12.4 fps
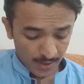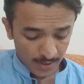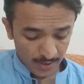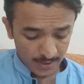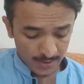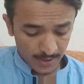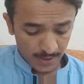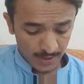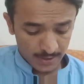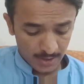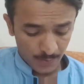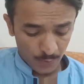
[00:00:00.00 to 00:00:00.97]
Listening
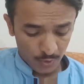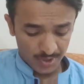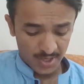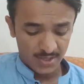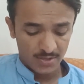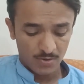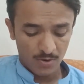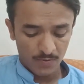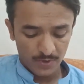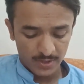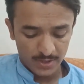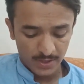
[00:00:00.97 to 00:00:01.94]
is the process of
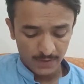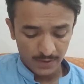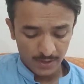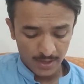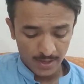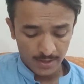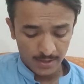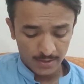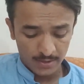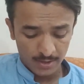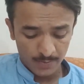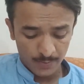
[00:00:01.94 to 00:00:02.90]
receiving and
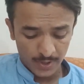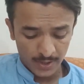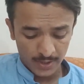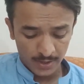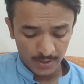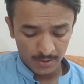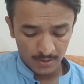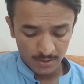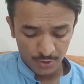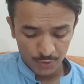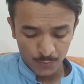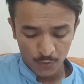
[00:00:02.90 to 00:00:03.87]
interpreting the
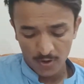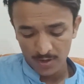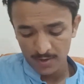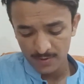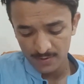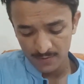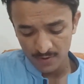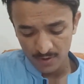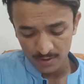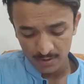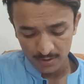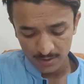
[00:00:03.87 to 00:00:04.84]
spoken word.